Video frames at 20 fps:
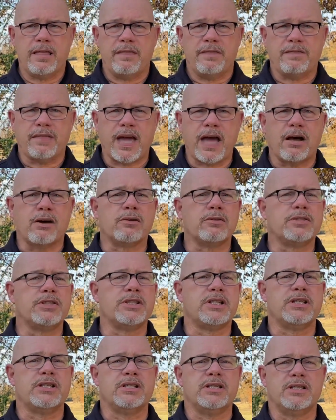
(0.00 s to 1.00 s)

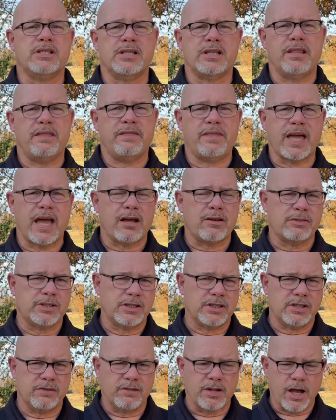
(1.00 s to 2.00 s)
thousands and
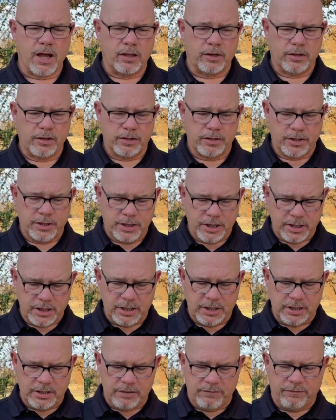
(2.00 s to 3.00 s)
thousands of dollars
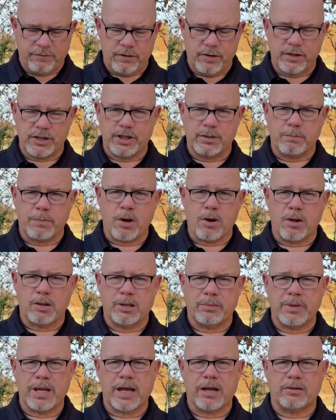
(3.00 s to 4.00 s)
just for a
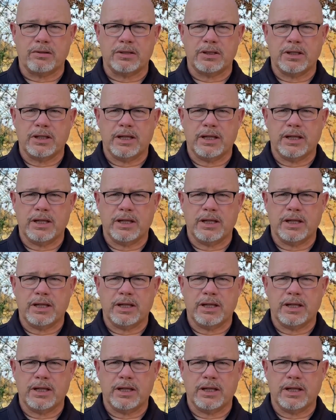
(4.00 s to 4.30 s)
small amount.